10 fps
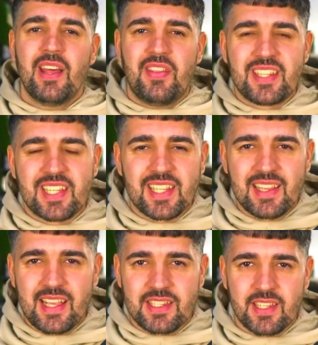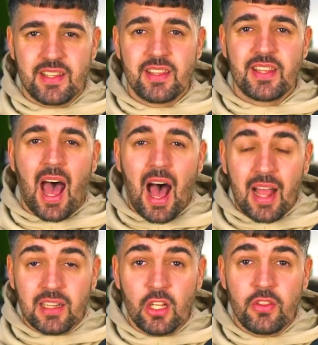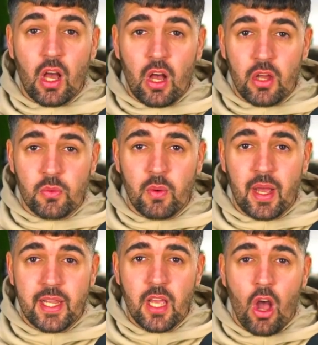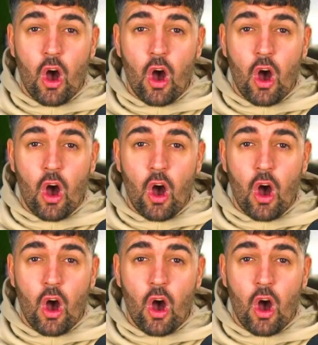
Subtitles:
This is a lesson that I learned the hard way